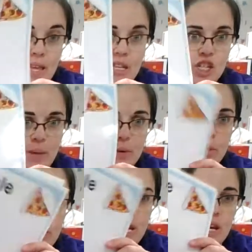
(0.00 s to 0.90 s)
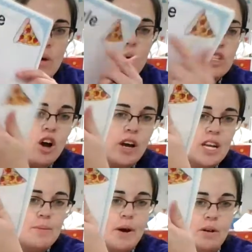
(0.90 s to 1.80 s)
the shape unique. We're talking
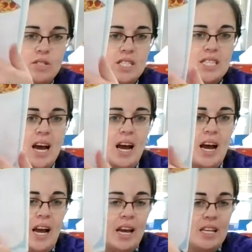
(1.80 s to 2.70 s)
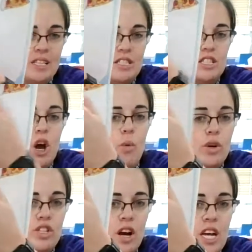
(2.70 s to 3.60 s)
about sides. We're
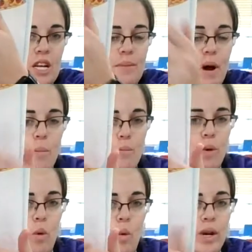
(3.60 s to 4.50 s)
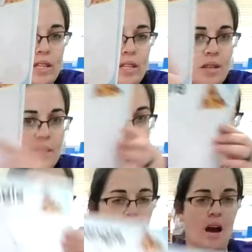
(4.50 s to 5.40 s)
talking about points that they
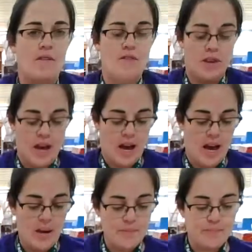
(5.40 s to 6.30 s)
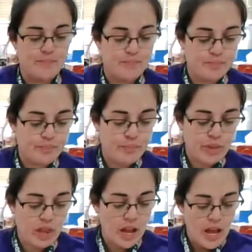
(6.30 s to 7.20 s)
have, okay?
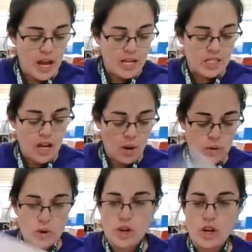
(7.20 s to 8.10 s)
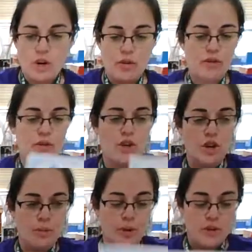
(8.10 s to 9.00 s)
So you can go through your
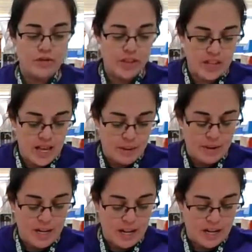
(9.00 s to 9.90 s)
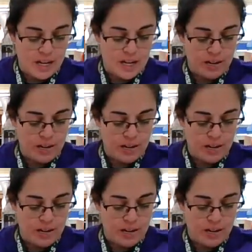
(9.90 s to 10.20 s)
beautifully laminated